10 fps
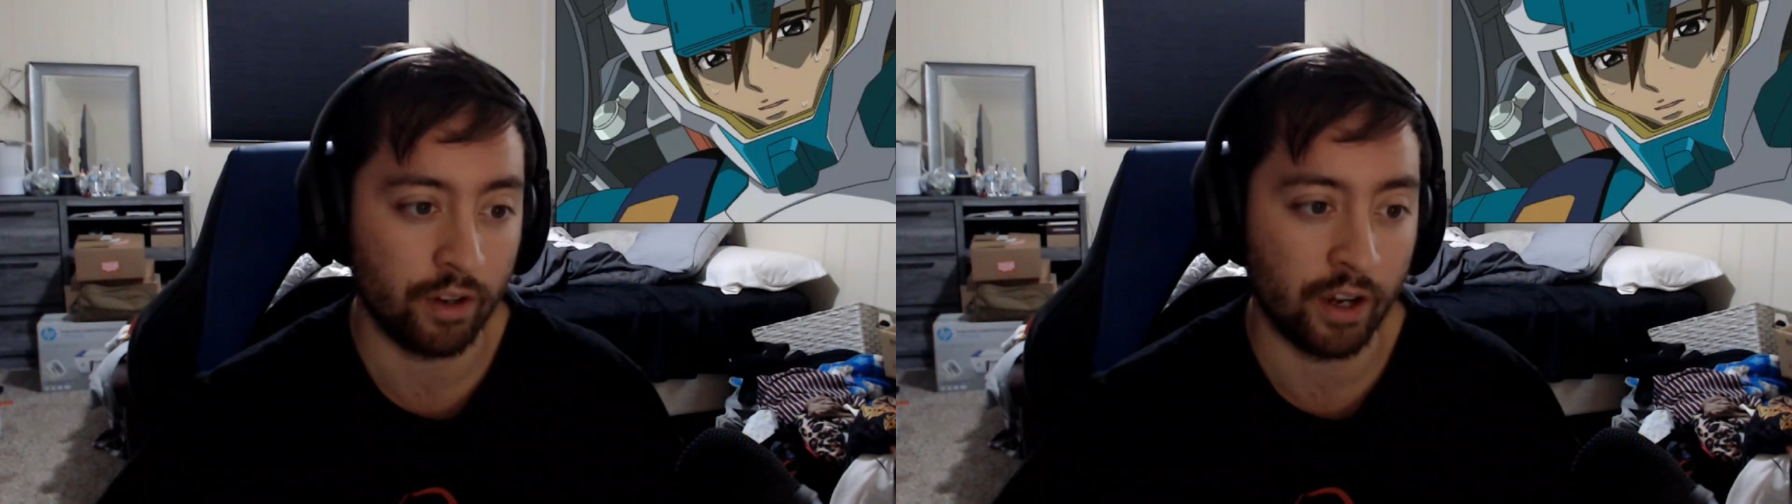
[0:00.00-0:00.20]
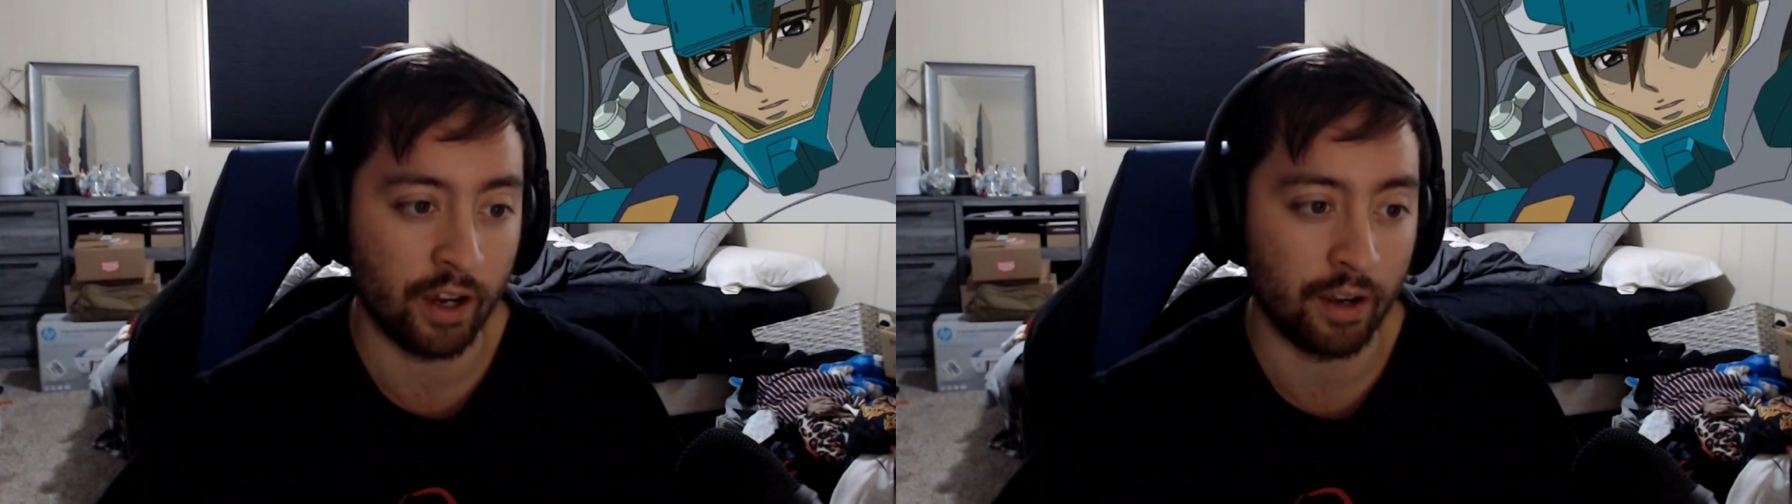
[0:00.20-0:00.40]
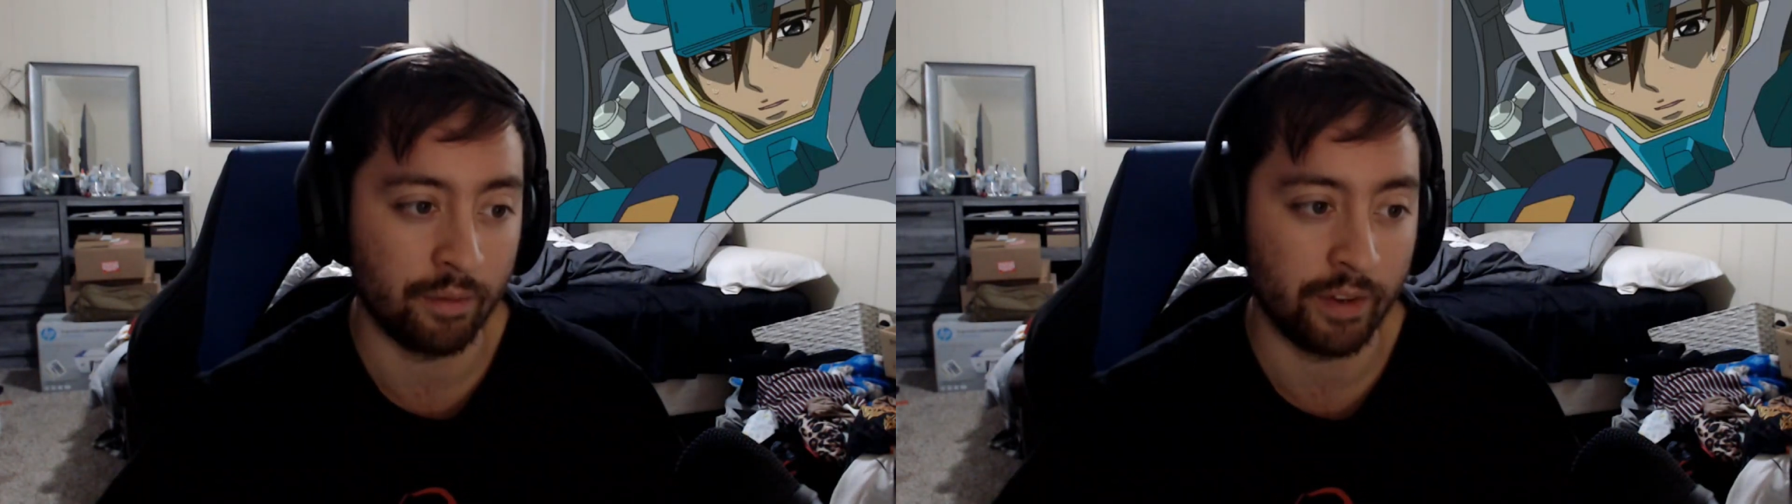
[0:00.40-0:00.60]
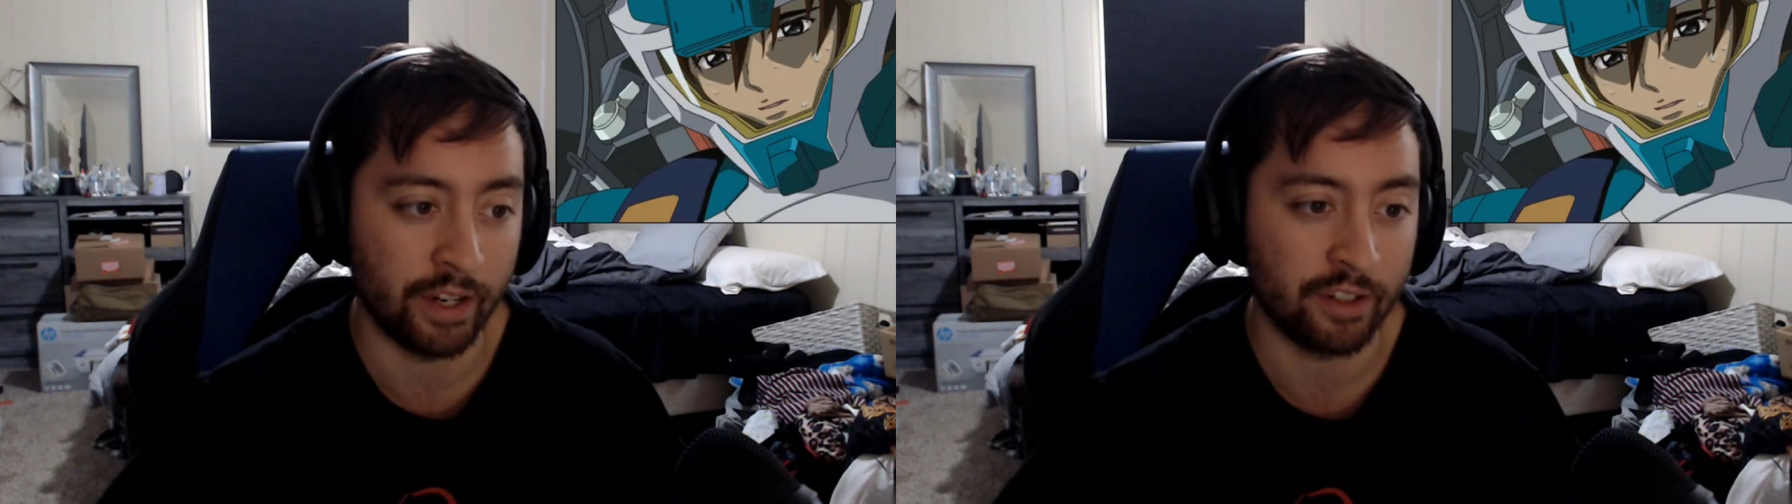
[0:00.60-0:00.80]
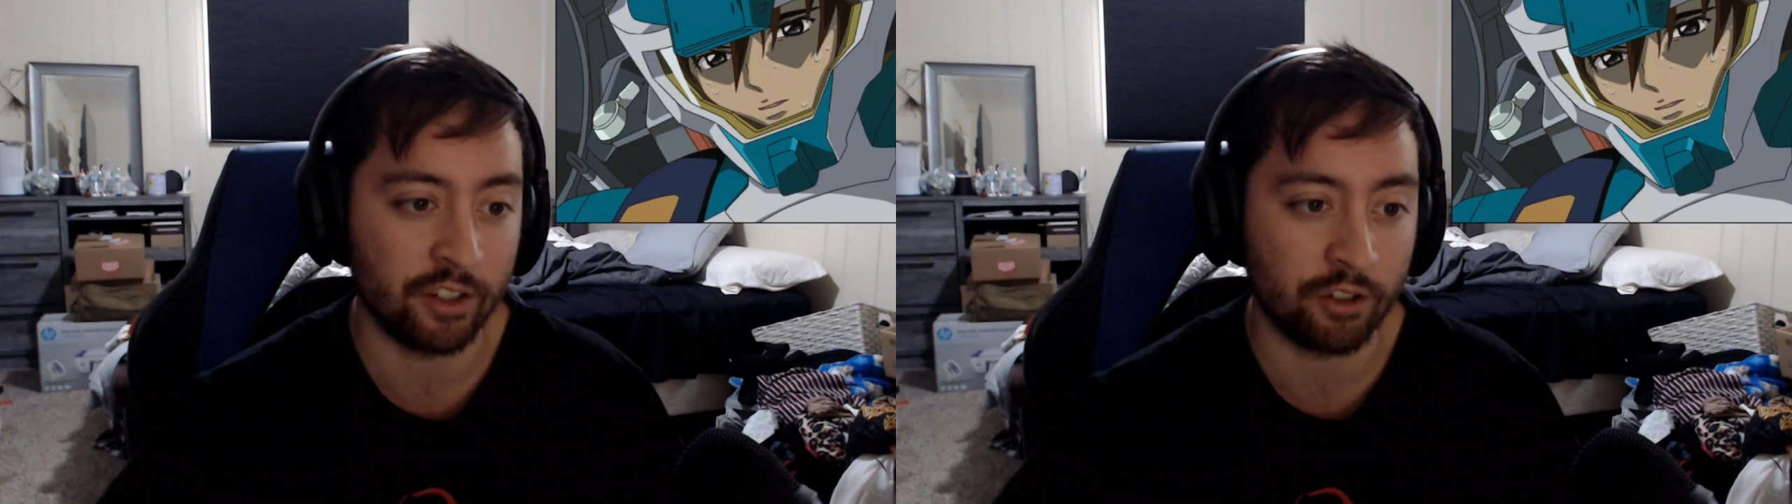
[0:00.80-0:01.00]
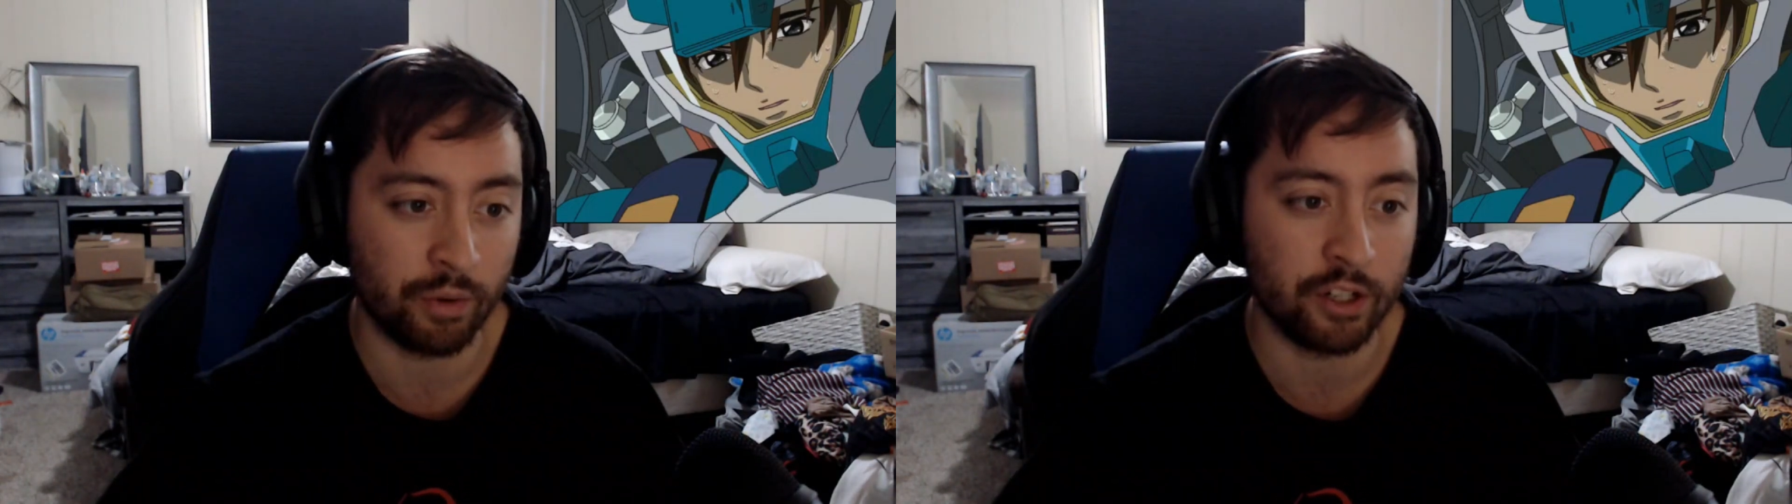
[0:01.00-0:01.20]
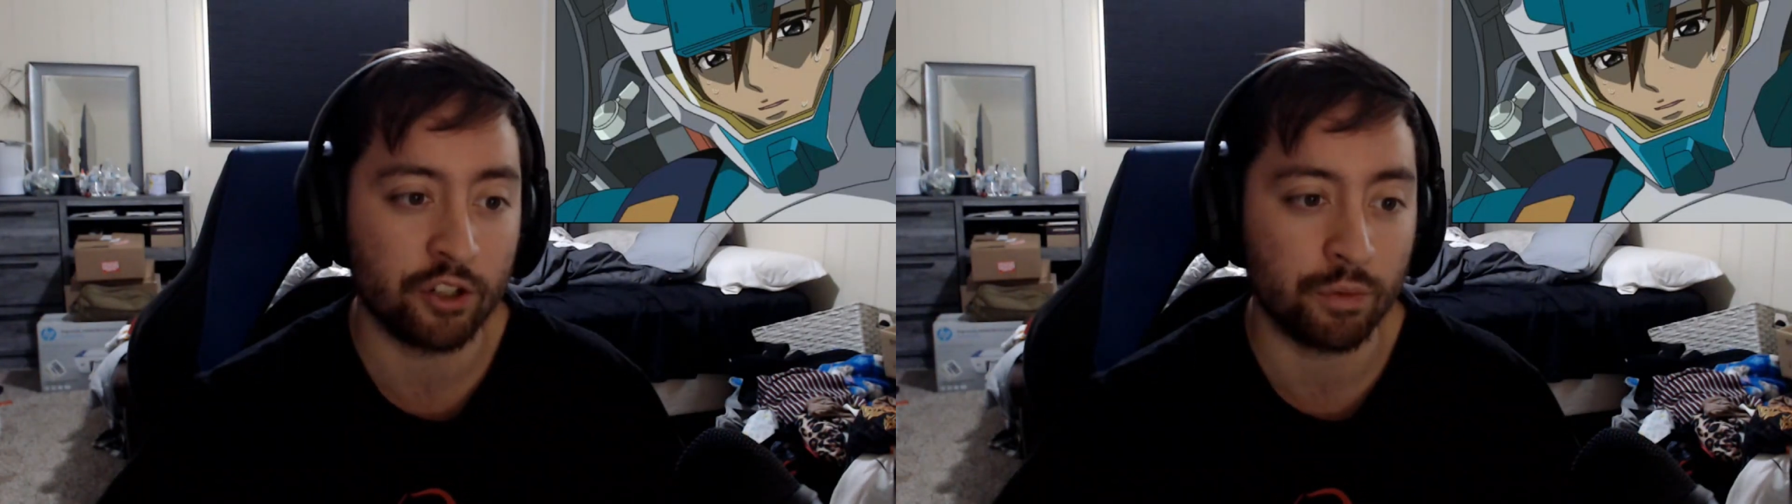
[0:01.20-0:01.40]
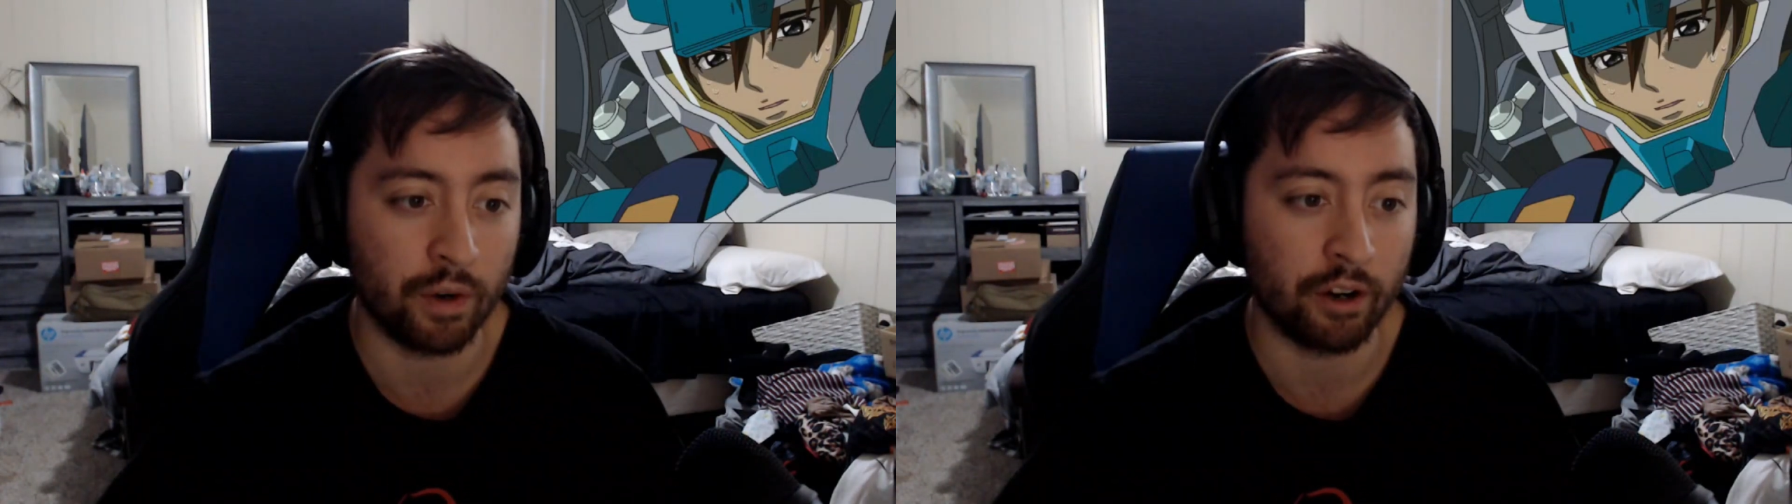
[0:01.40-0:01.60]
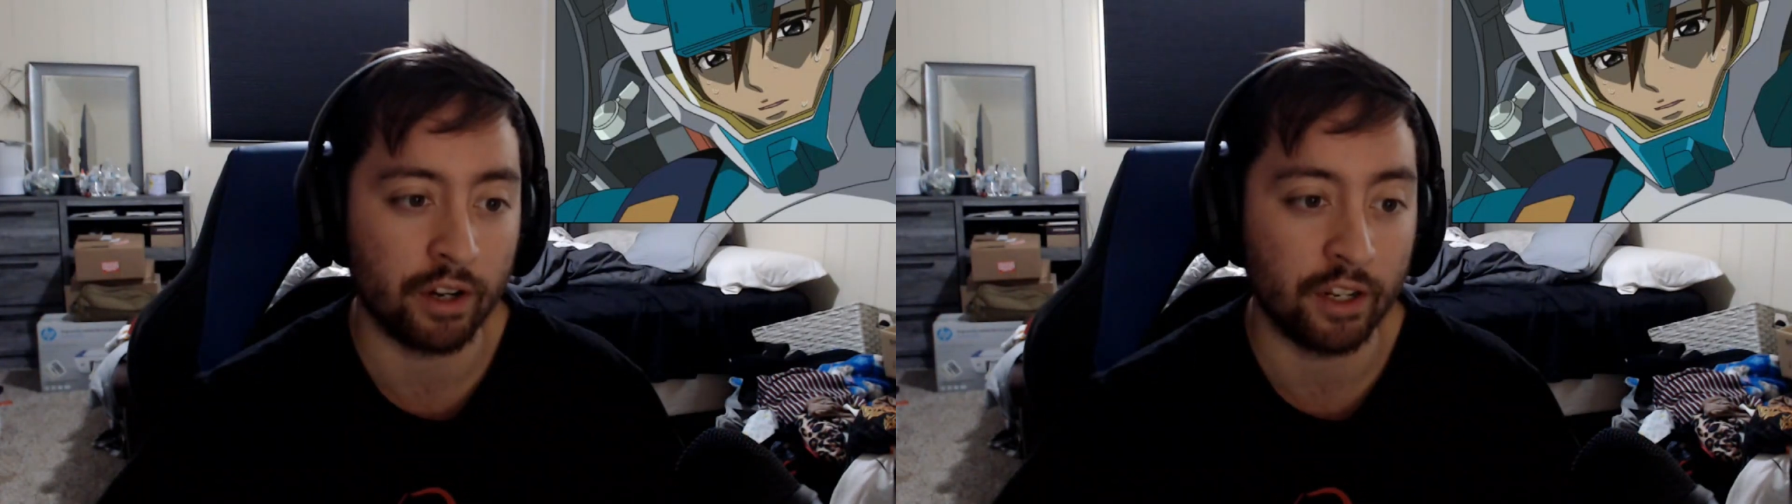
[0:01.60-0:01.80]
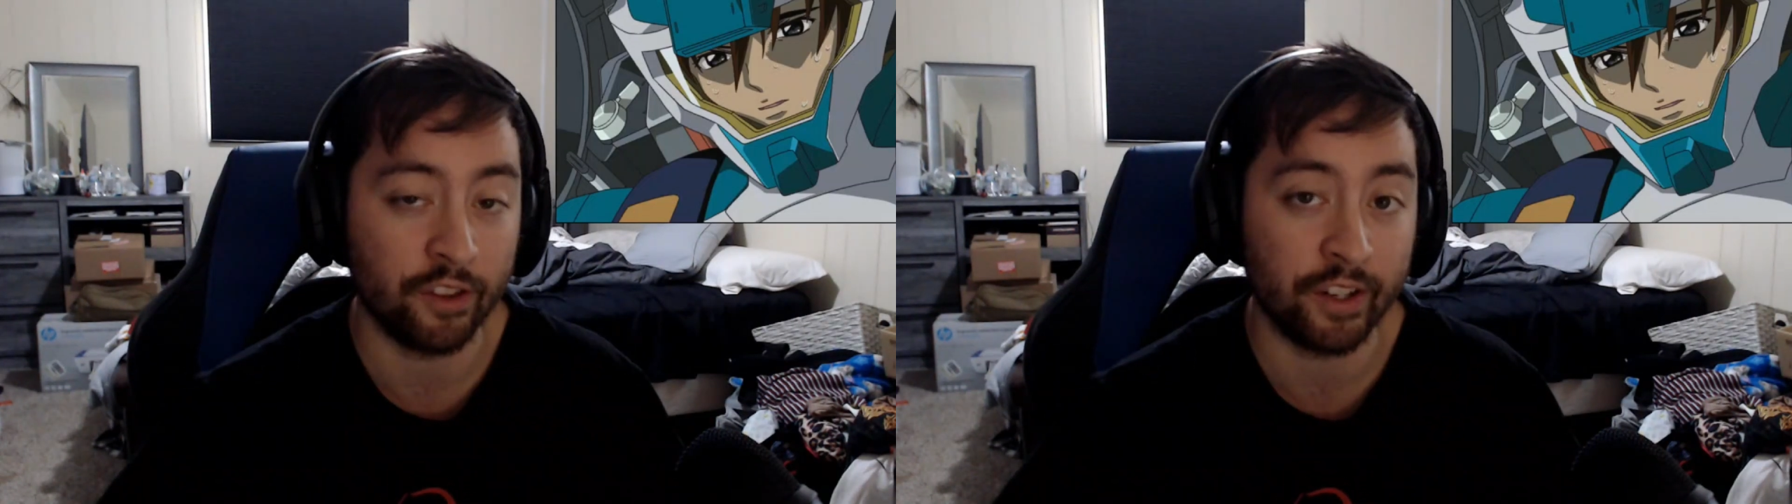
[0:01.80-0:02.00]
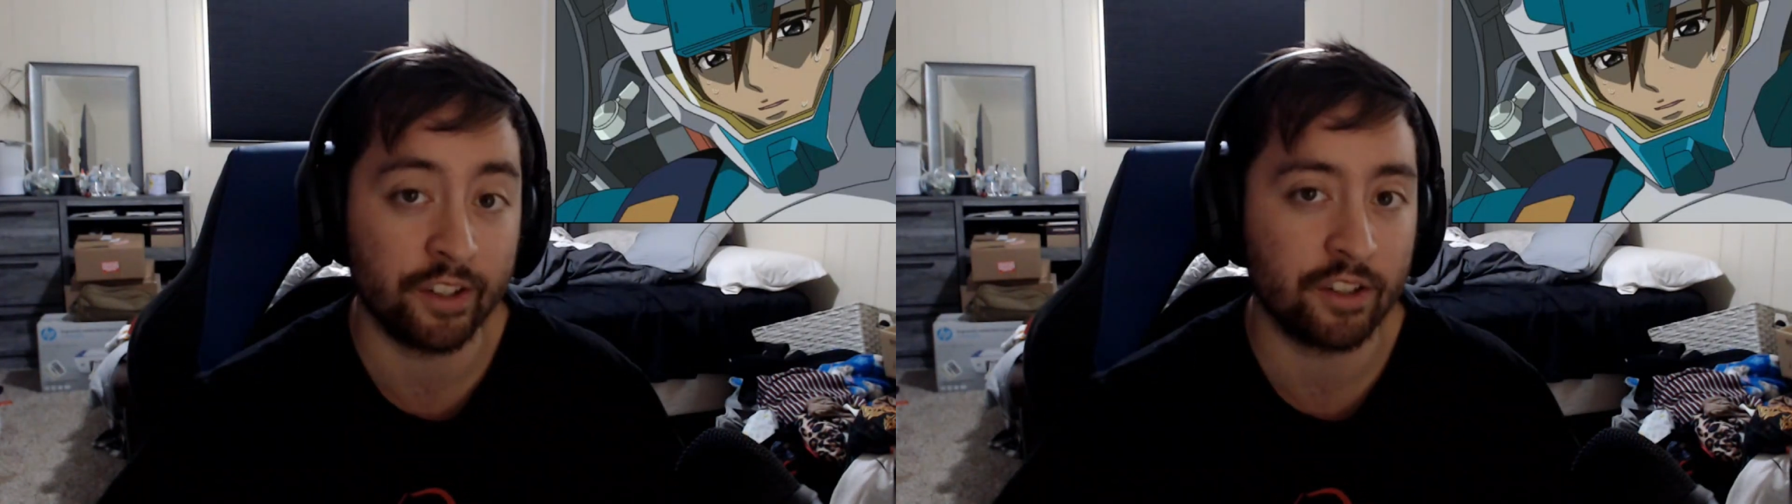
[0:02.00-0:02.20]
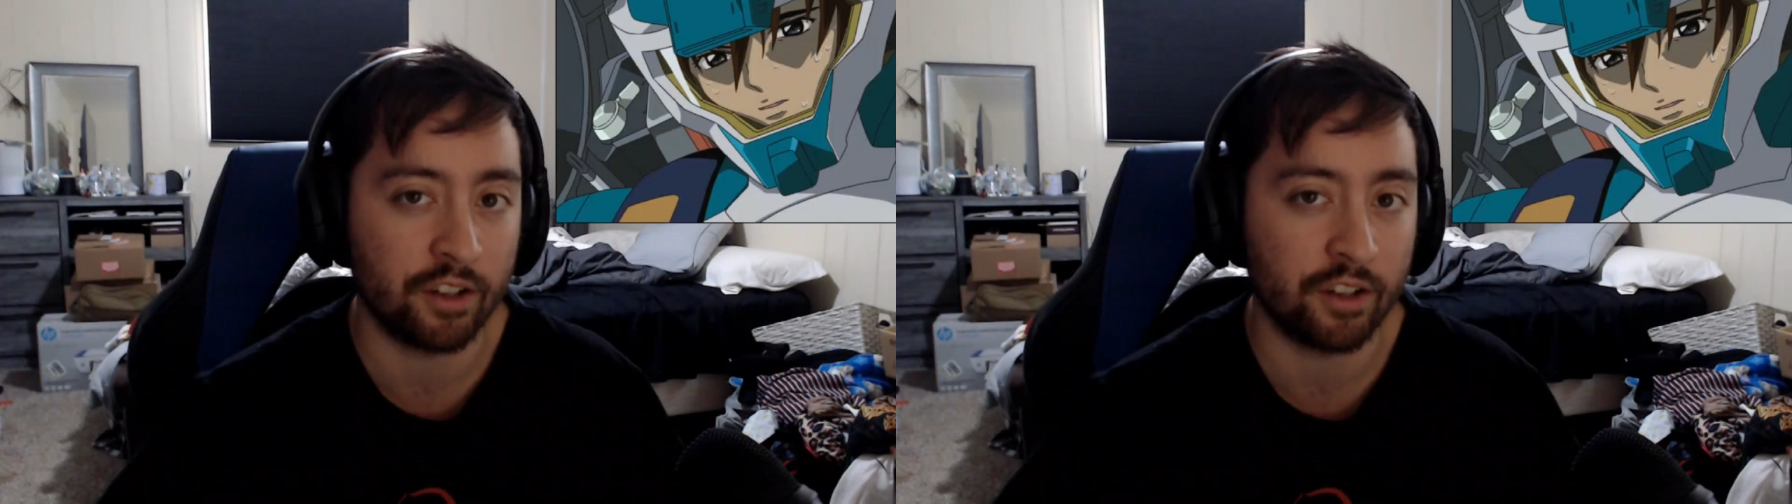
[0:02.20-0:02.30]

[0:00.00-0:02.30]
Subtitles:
in a situation where he thinks he's